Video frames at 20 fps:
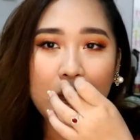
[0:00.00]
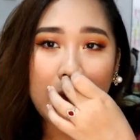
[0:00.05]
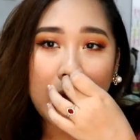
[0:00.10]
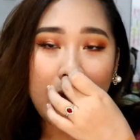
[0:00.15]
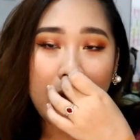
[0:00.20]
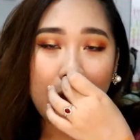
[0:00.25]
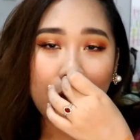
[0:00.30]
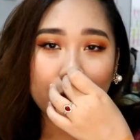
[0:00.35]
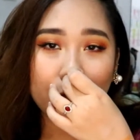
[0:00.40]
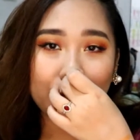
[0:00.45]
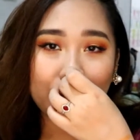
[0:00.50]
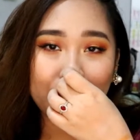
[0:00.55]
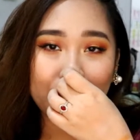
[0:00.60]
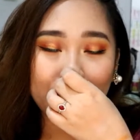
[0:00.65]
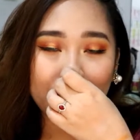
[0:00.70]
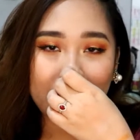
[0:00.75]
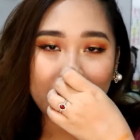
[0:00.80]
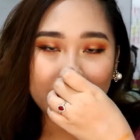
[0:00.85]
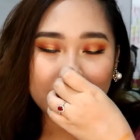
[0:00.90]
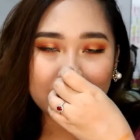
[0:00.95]
How
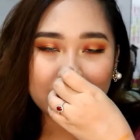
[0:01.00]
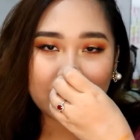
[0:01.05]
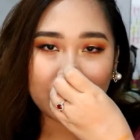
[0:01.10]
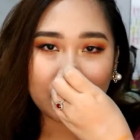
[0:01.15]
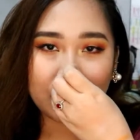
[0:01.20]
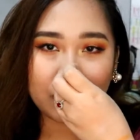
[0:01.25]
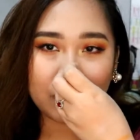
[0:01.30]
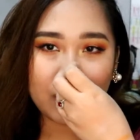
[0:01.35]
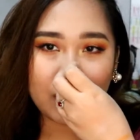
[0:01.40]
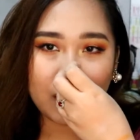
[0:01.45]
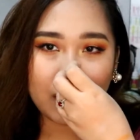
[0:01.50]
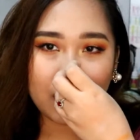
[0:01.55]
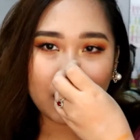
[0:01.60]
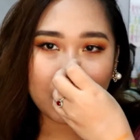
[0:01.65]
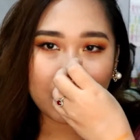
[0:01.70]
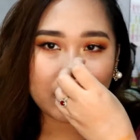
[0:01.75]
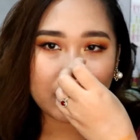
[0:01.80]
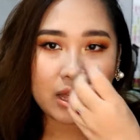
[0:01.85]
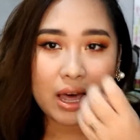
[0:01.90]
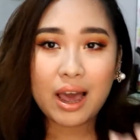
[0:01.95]
reflective
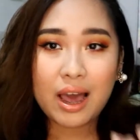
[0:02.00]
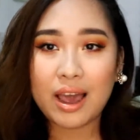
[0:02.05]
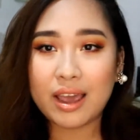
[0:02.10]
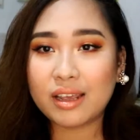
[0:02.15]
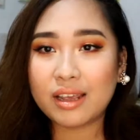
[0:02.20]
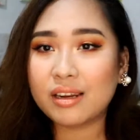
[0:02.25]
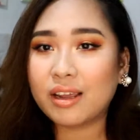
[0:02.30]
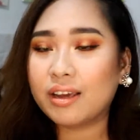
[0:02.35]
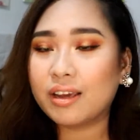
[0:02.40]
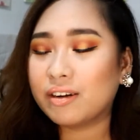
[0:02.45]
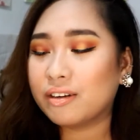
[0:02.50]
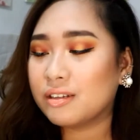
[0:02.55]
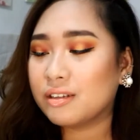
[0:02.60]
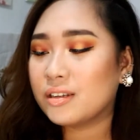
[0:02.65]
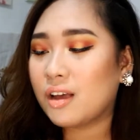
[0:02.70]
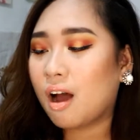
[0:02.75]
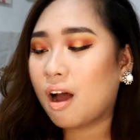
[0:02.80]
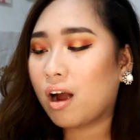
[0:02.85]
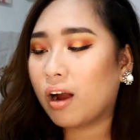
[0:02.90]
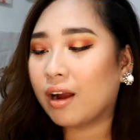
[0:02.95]
the highlighters
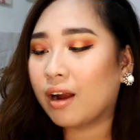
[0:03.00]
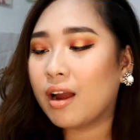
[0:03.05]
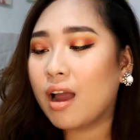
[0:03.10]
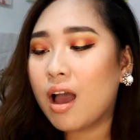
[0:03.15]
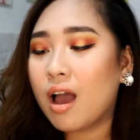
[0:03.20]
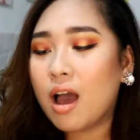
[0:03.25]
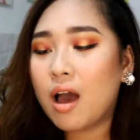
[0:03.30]
are,